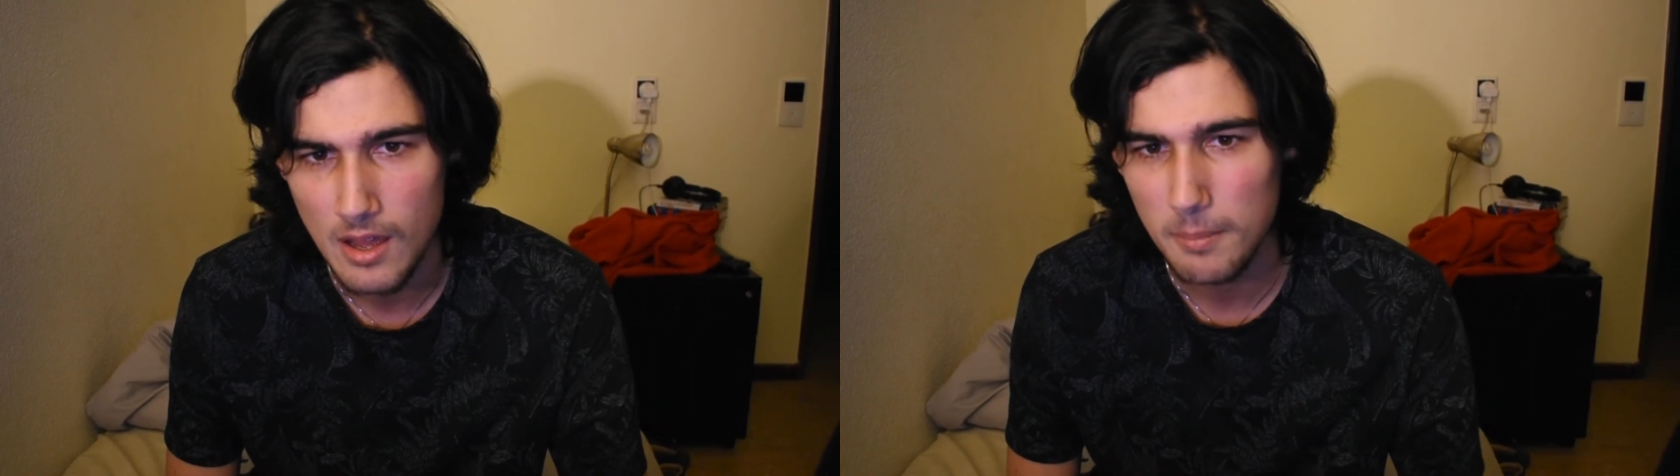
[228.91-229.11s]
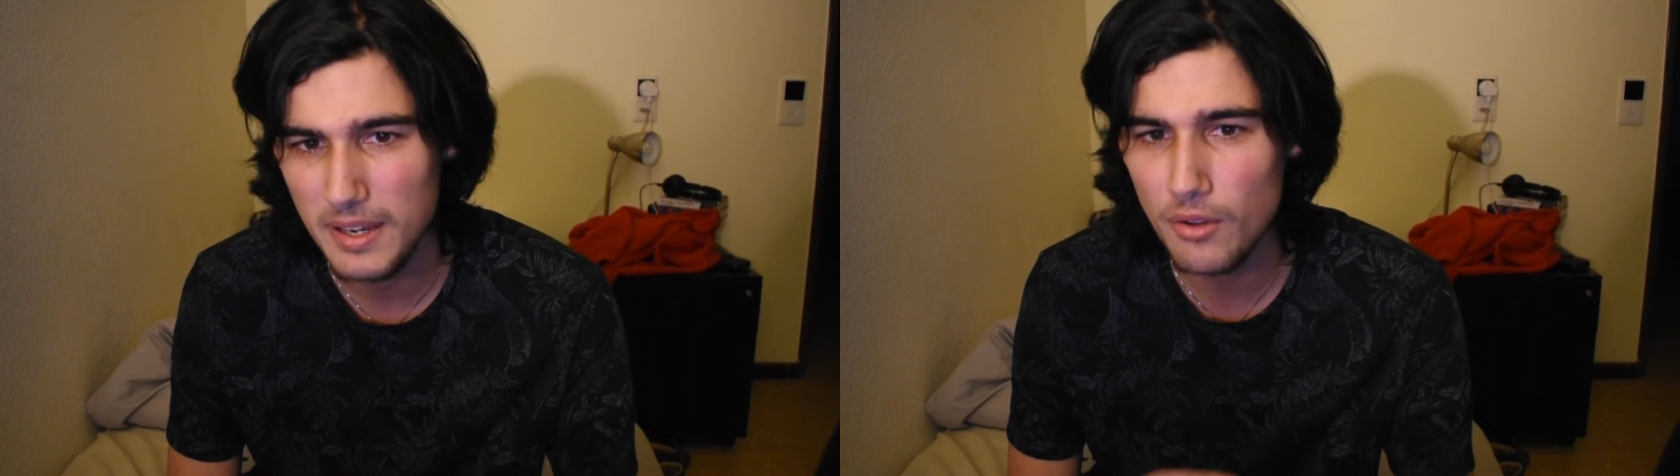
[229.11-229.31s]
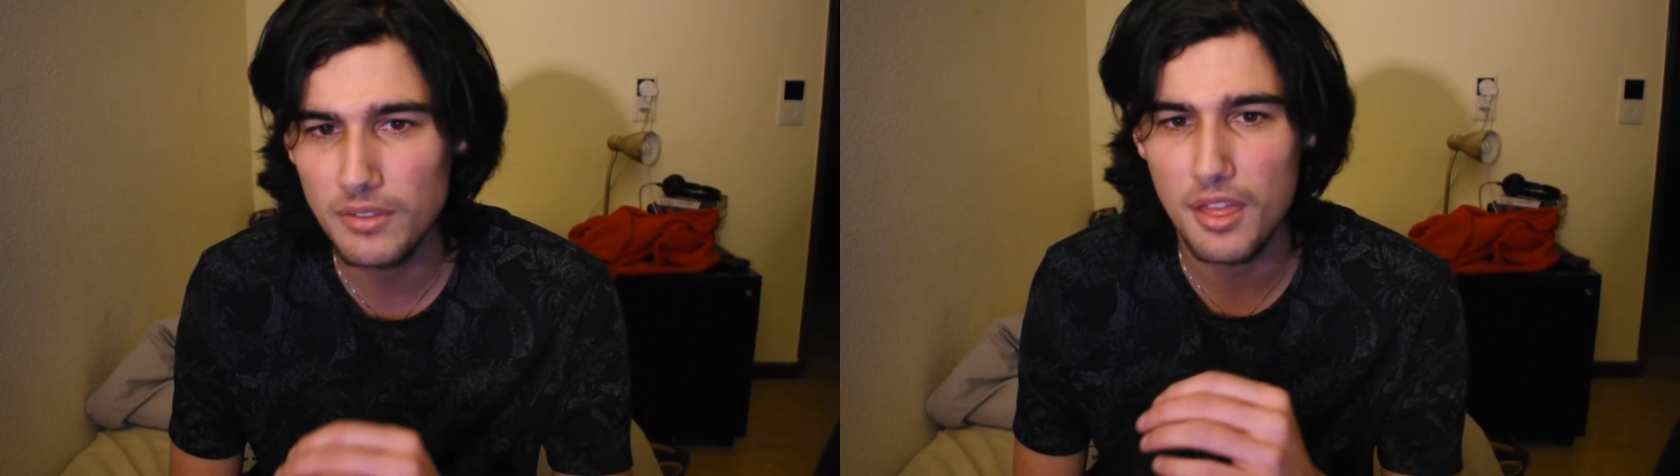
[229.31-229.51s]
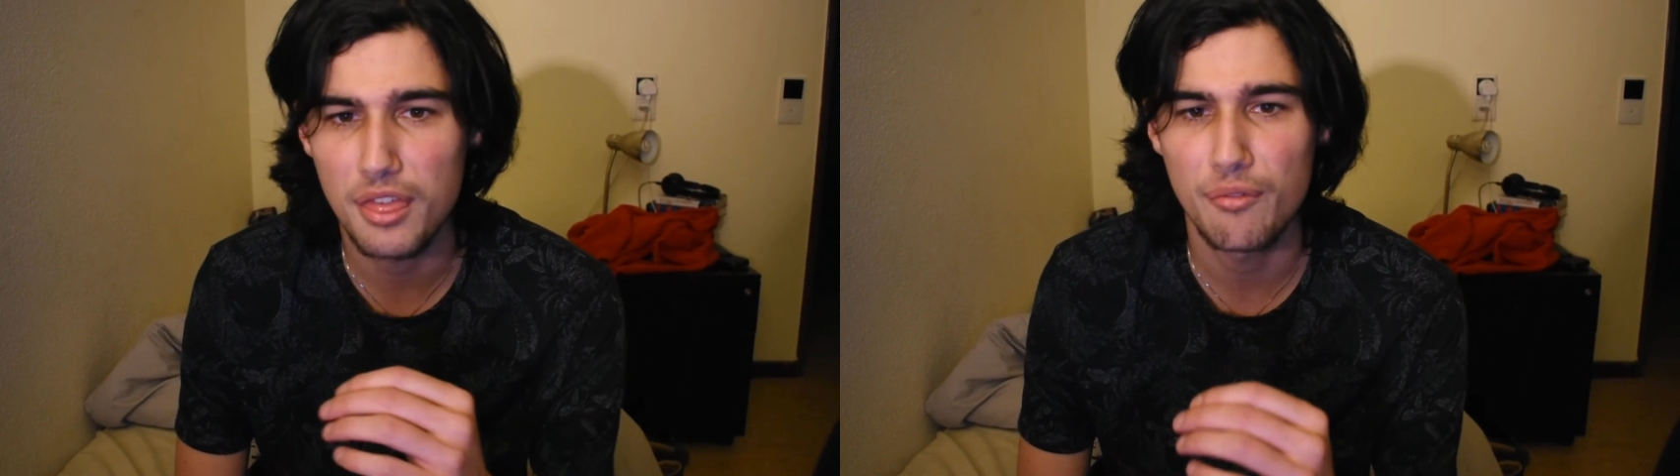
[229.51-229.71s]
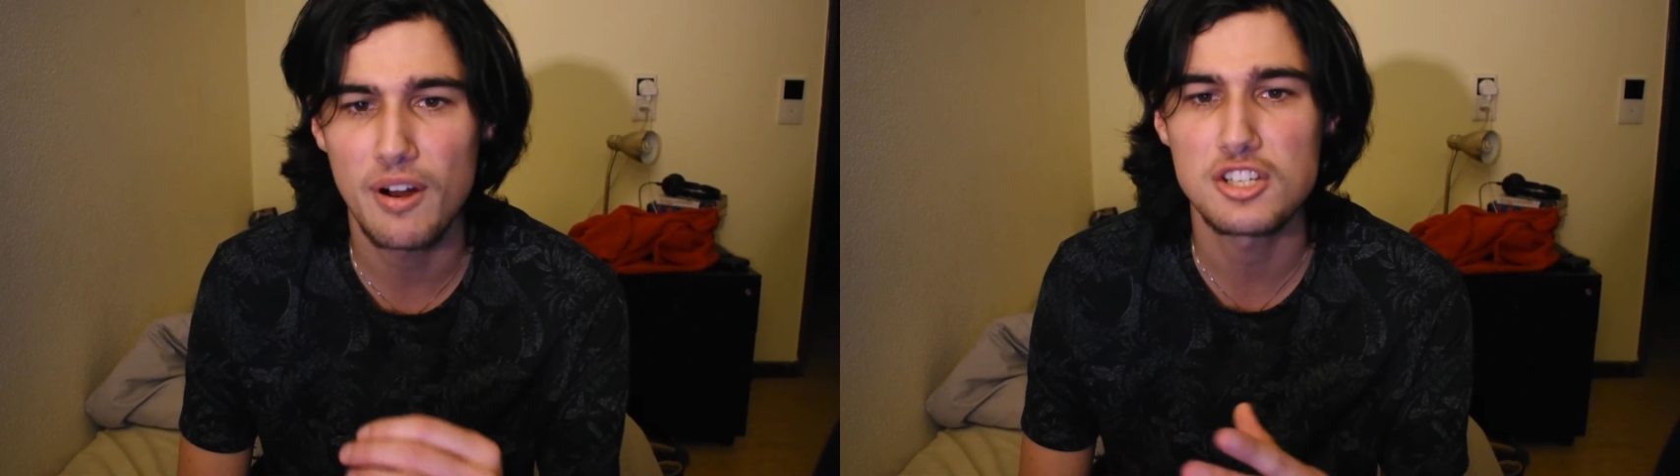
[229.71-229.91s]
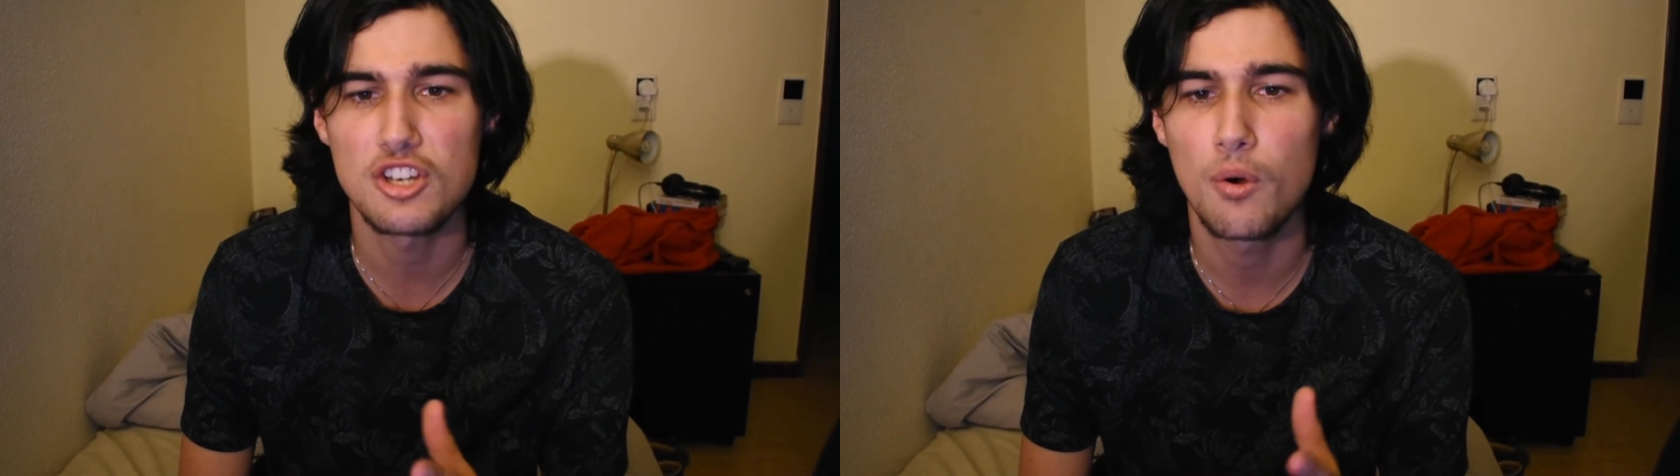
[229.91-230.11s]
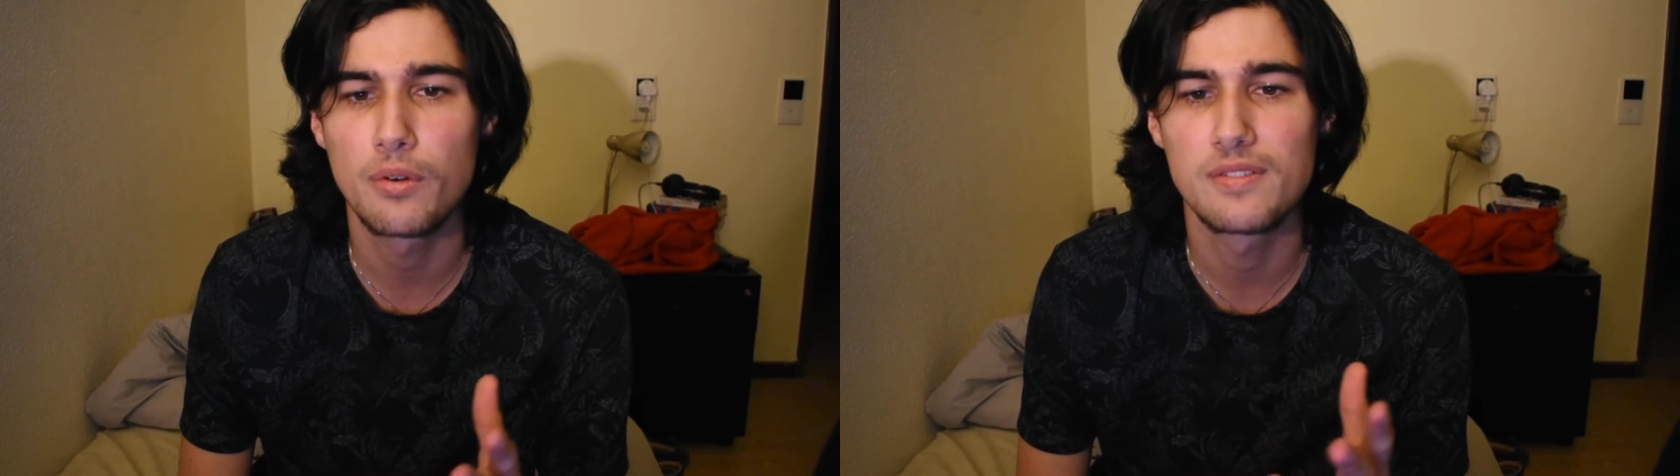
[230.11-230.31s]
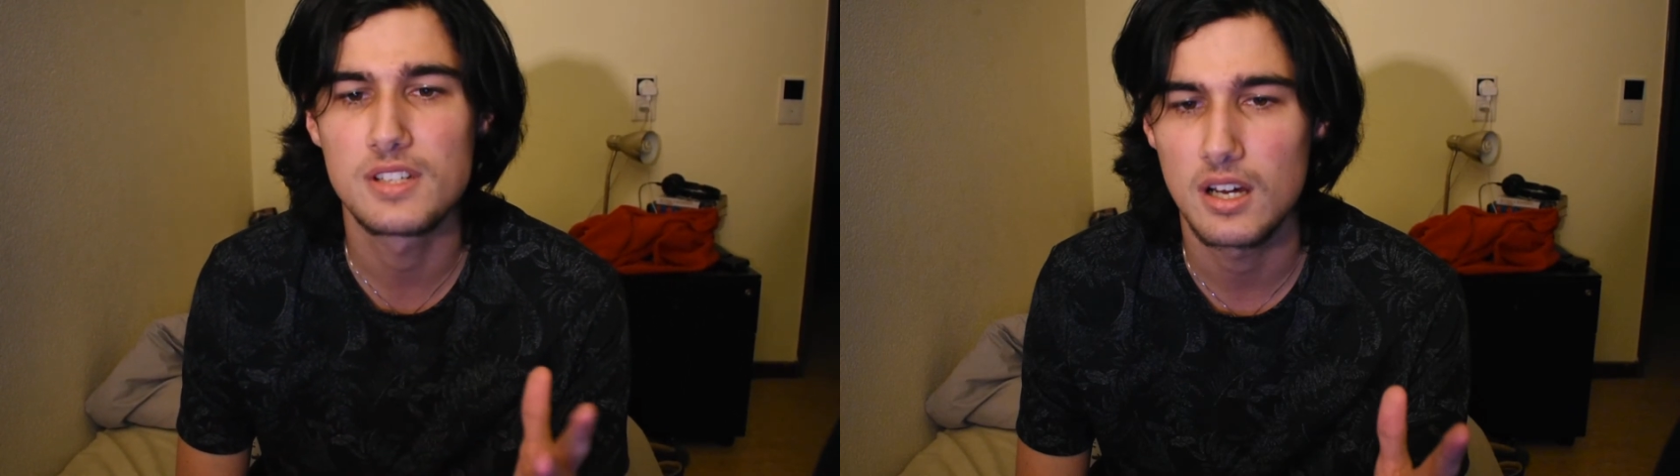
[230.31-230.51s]
Beyond the threshold
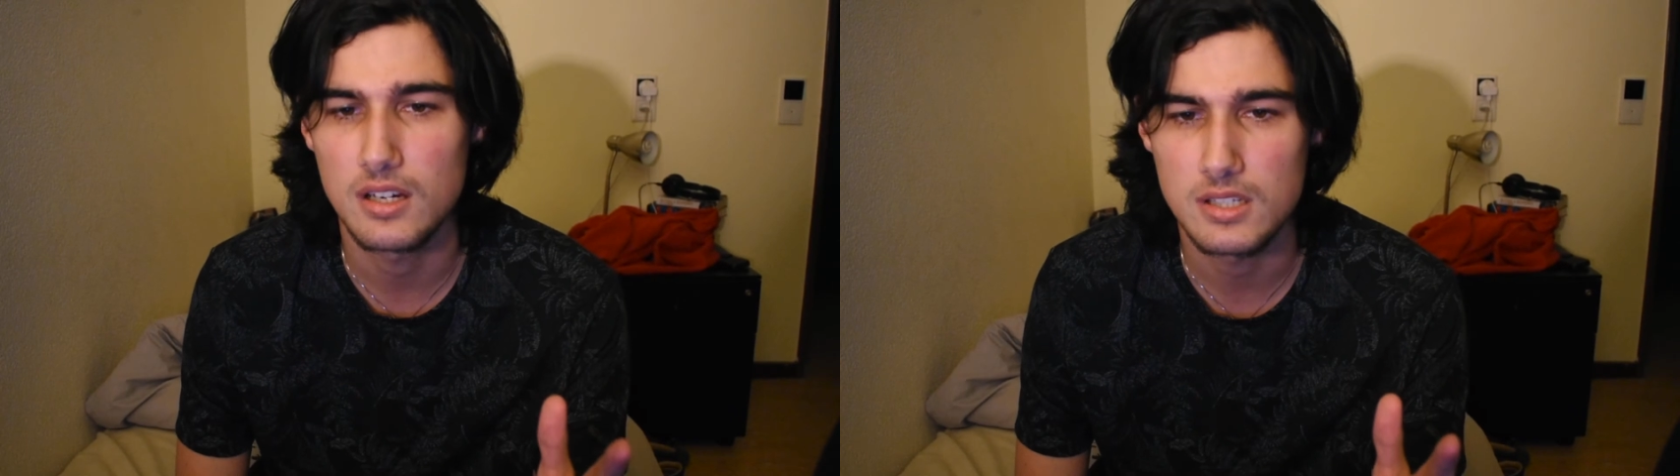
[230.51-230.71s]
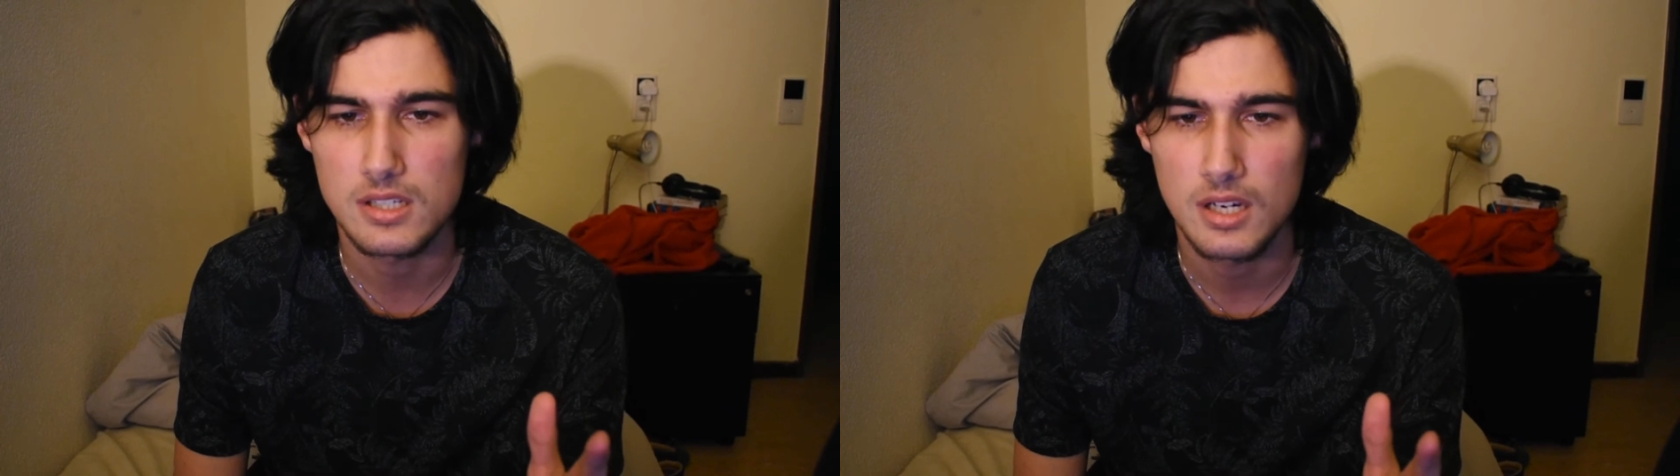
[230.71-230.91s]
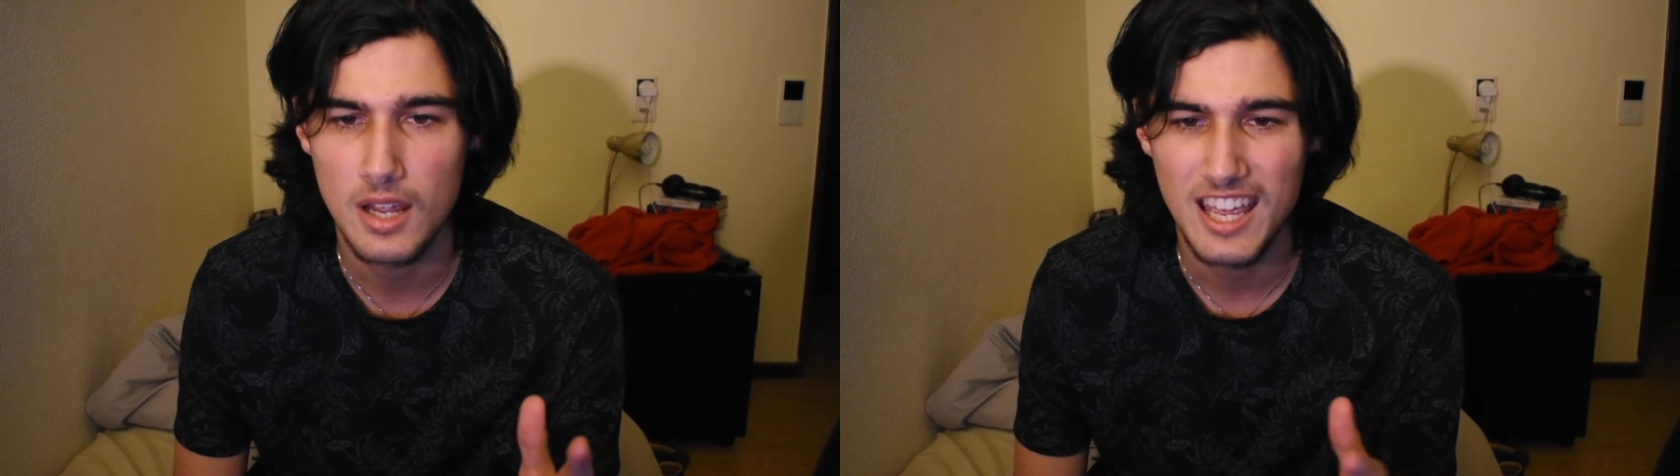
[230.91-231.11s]
of touch,